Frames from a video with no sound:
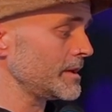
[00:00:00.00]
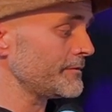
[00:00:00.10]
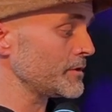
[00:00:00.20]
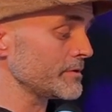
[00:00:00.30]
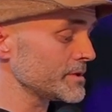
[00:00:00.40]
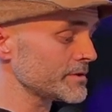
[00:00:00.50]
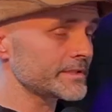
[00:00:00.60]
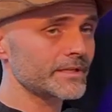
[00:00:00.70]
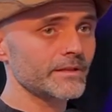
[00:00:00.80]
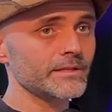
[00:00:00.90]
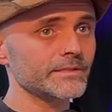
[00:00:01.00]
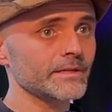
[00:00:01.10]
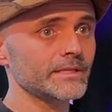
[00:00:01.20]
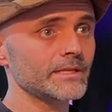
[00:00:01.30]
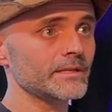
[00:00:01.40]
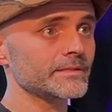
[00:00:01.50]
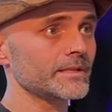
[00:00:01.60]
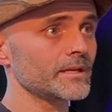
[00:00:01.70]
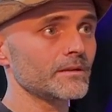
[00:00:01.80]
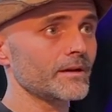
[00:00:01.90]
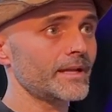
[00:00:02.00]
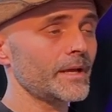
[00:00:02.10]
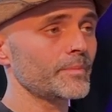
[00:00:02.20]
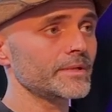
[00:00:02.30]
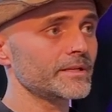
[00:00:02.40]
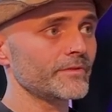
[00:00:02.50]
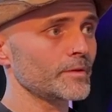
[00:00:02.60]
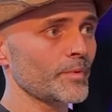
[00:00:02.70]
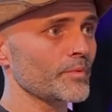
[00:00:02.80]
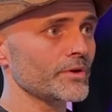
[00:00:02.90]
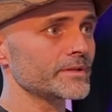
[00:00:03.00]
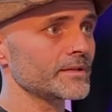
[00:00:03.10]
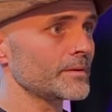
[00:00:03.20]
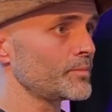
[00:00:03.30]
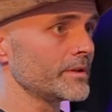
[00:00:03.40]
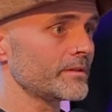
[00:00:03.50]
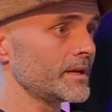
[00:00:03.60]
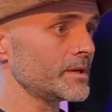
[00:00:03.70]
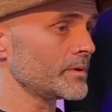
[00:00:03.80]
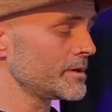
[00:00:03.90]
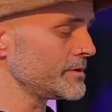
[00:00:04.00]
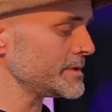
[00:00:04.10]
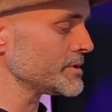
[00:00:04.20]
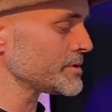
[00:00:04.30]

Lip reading: If you're interested in these ideas, then I'd happily develop a prototype with anyone who's